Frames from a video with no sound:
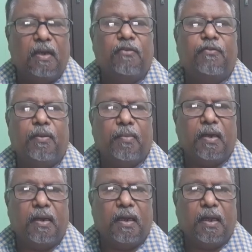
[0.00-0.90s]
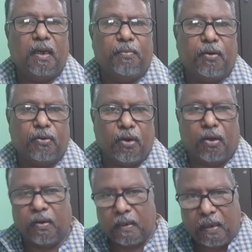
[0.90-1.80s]
female reproductive
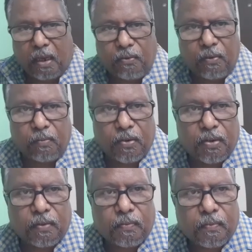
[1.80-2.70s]
organ. Thank you very much.